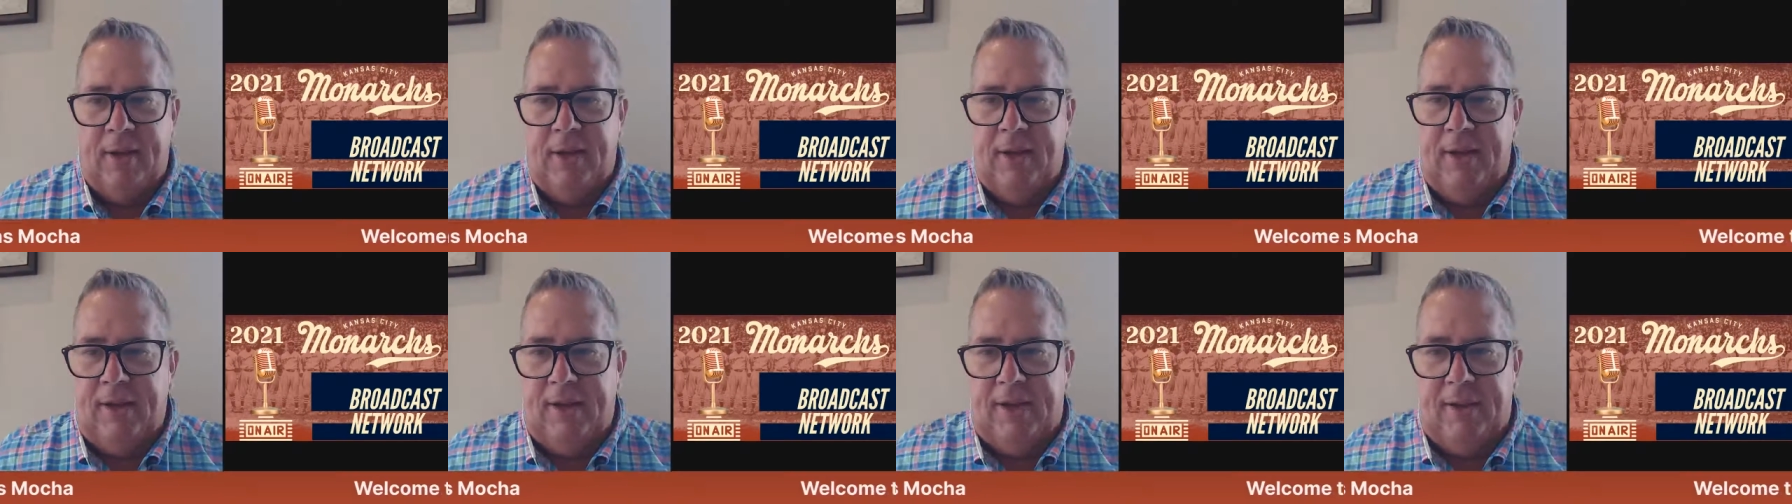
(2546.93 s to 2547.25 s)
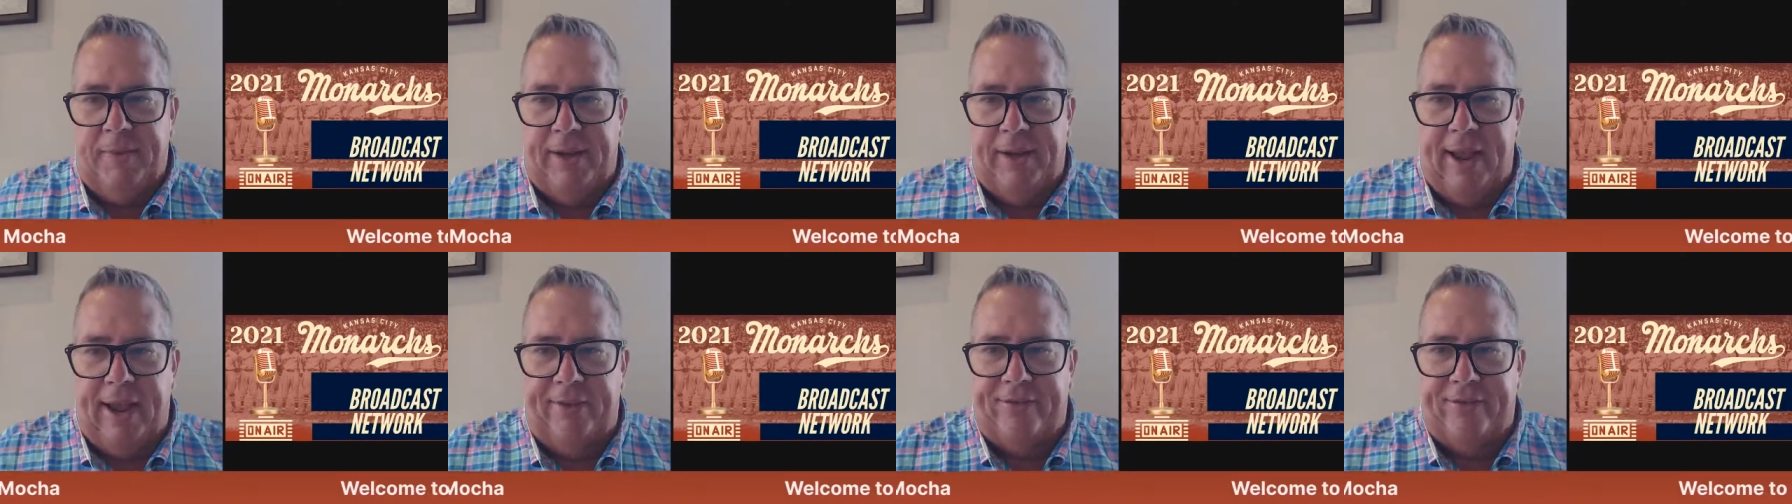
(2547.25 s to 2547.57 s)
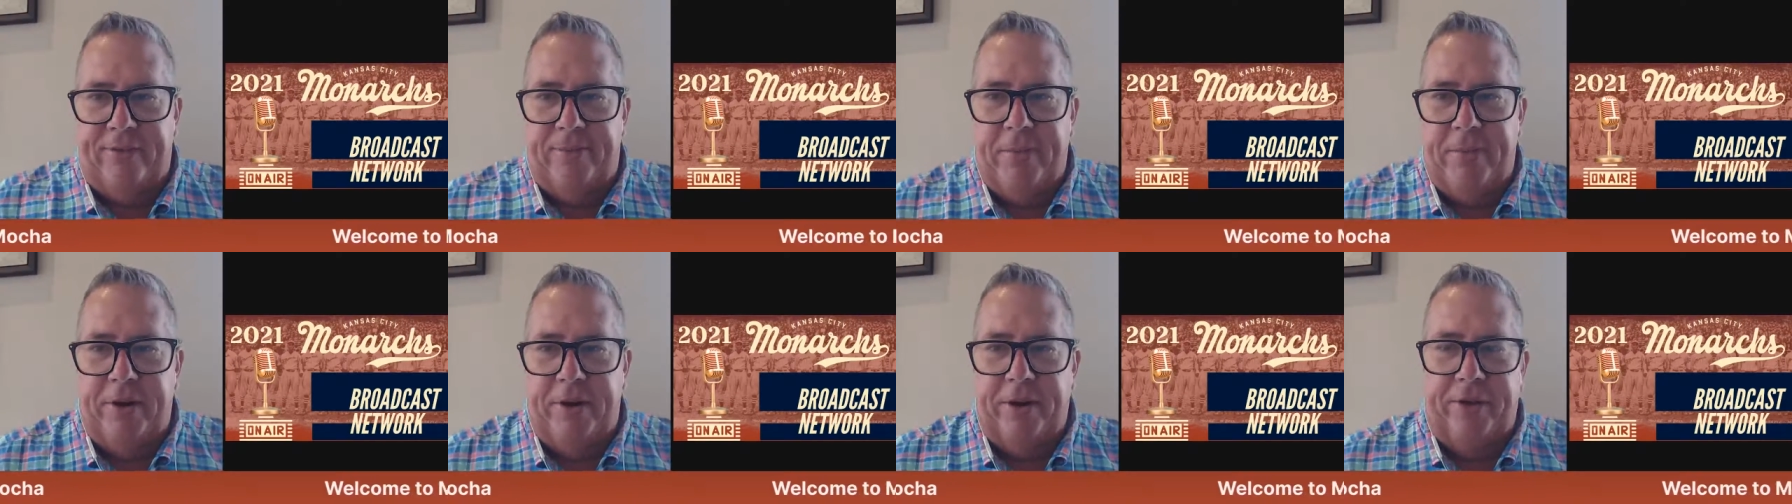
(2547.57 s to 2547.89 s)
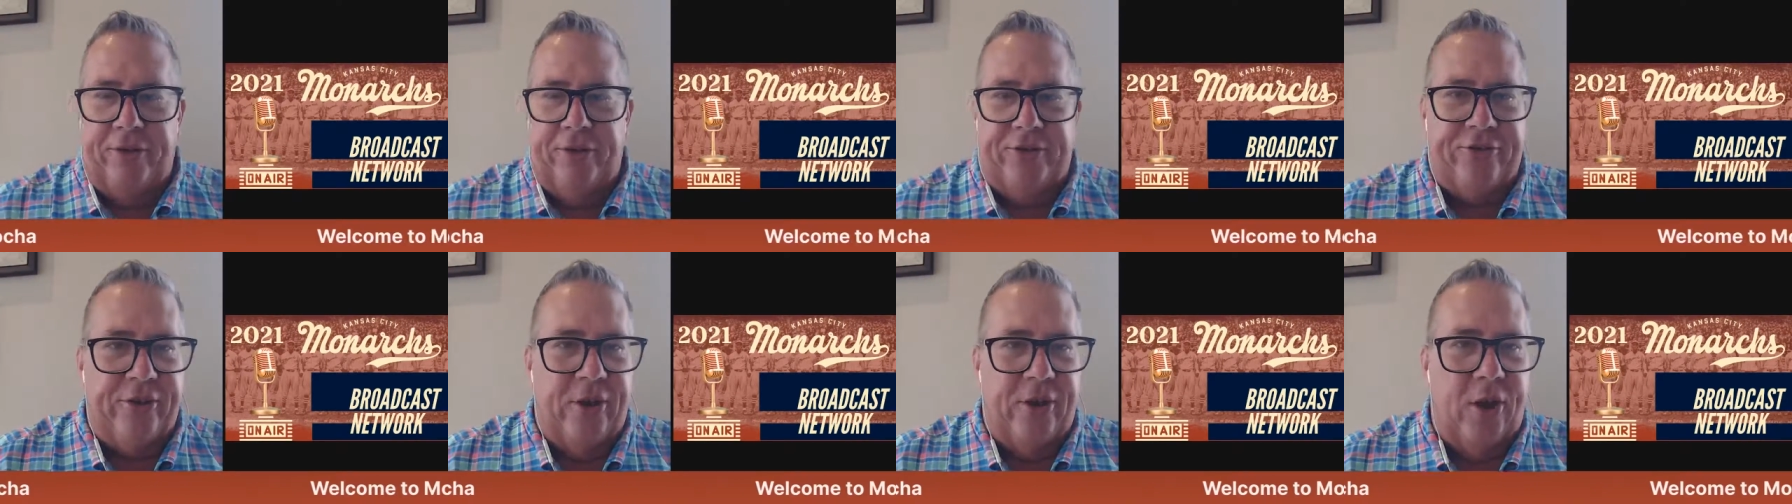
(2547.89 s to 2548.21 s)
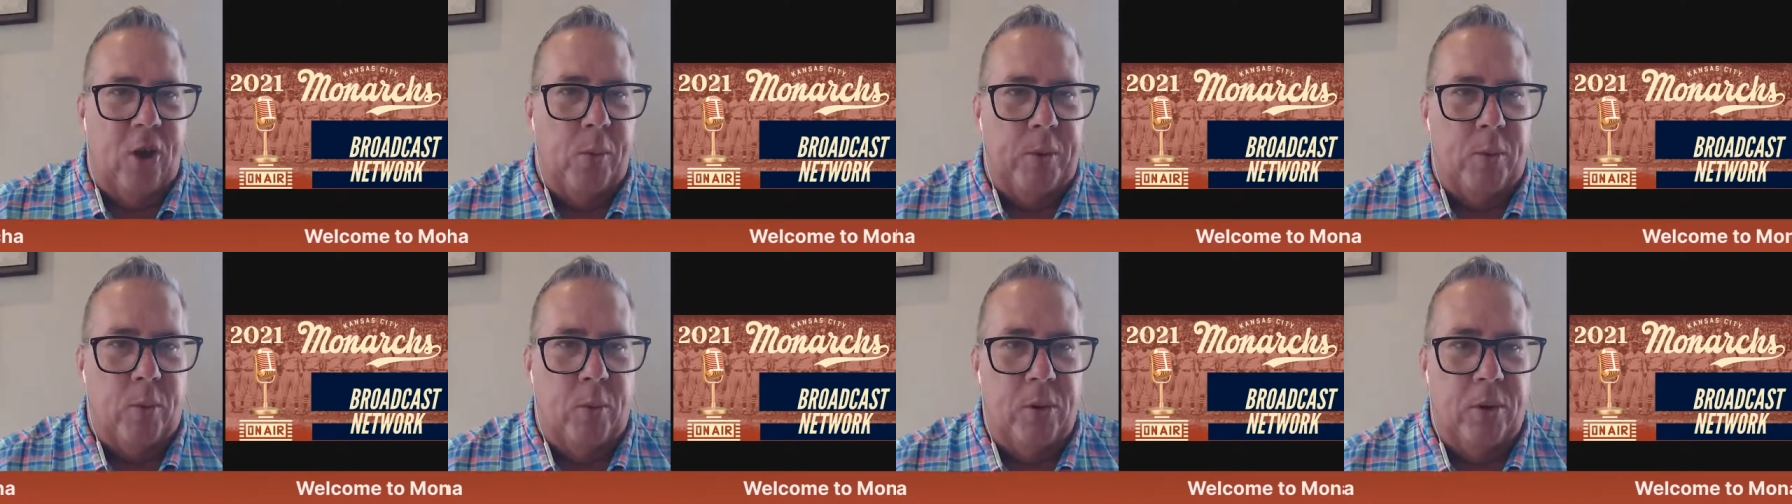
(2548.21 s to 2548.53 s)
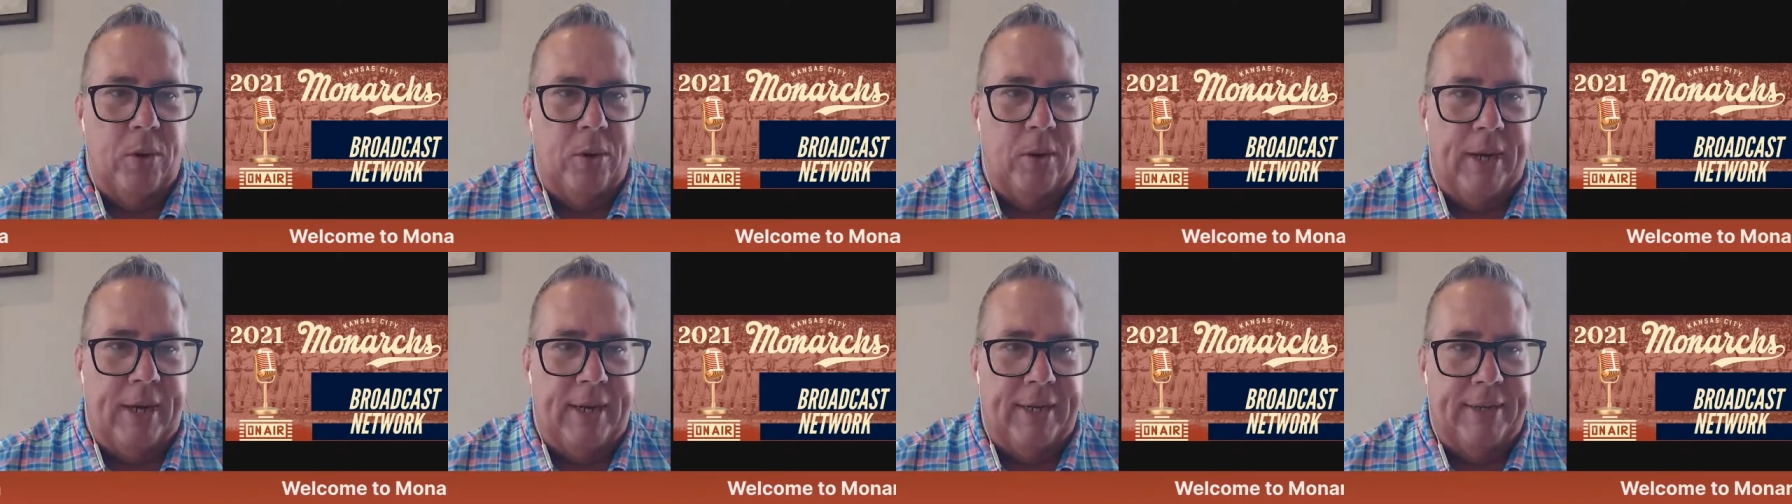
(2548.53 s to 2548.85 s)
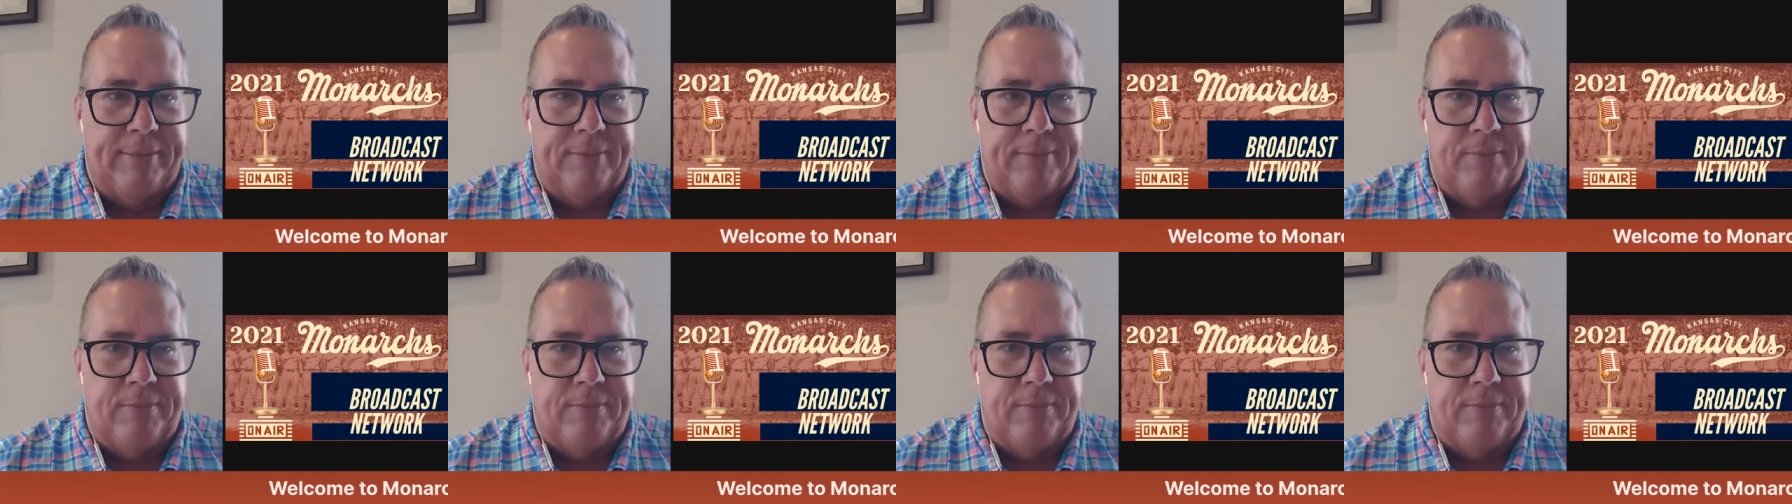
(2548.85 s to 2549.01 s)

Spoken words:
Give you guys a minute or so, and we'll